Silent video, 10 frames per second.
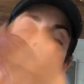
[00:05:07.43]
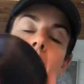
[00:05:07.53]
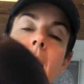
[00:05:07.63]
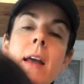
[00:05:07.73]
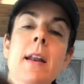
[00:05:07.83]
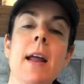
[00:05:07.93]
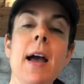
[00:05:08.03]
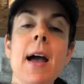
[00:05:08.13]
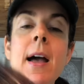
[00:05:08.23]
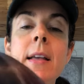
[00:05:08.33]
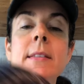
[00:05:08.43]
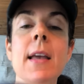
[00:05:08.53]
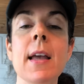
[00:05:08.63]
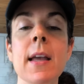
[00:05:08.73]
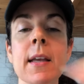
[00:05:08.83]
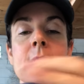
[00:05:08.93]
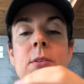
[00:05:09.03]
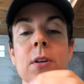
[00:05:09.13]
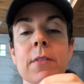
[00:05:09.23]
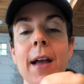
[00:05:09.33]
And it has a
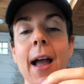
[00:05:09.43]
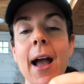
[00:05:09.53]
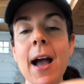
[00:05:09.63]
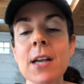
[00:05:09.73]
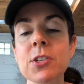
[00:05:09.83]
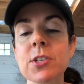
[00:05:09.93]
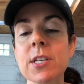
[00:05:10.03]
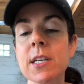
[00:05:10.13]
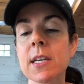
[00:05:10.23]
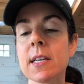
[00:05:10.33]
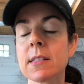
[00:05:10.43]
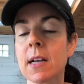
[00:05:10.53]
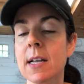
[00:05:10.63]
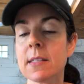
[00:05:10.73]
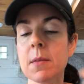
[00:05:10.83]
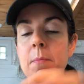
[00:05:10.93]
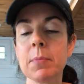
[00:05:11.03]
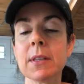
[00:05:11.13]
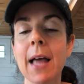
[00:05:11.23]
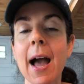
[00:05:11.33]
sort of ashy, it's got some
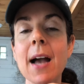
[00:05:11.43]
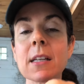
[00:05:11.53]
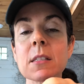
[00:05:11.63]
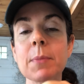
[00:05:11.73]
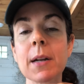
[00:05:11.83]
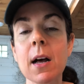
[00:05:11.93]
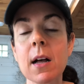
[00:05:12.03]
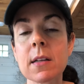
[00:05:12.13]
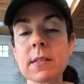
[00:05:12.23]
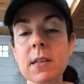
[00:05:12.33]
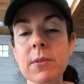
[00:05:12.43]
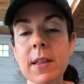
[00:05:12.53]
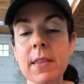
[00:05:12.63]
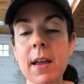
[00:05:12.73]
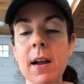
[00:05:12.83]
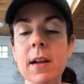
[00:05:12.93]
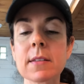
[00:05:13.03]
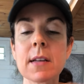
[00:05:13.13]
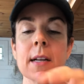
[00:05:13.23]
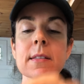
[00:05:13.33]
blacks, but also in there,
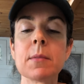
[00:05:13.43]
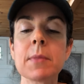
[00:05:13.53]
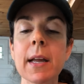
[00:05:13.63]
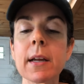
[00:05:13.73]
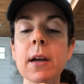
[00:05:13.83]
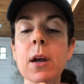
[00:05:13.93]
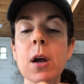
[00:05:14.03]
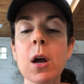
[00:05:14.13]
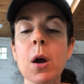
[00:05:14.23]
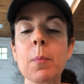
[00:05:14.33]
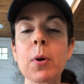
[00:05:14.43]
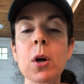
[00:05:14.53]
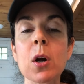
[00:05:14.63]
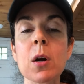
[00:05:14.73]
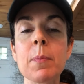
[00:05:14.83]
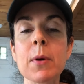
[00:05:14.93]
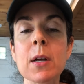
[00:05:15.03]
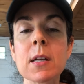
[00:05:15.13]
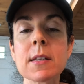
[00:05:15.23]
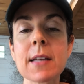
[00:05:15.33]
it's got some like
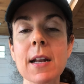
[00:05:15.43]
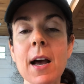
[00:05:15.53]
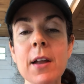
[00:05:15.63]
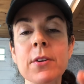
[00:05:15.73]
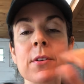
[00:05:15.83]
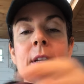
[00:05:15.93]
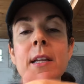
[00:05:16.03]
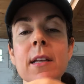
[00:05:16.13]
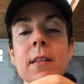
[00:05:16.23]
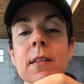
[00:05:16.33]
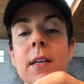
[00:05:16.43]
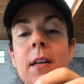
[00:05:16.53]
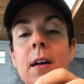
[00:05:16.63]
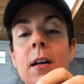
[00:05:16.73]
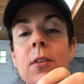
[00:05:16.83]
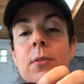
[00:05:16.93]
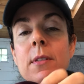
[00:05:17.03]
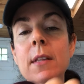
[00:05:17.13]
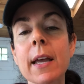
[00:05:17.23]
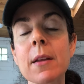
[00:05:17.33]
purples, and underneath, look at all
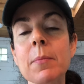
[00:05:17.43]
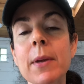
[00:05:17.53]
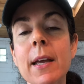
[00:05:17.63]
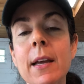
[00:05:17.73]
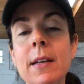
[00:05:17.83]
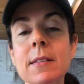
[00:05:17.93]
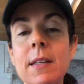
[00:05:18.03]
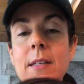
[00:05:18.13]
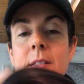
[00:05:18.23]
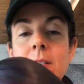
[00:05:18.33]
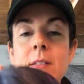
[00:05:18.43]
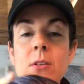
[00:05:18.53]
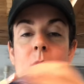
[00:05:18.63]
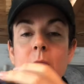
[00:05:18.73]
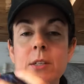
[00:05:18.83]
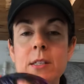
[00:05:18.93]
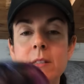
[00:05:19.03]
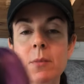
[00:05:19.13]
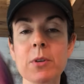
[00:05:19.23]
those light pinks, and it's just gorgeous.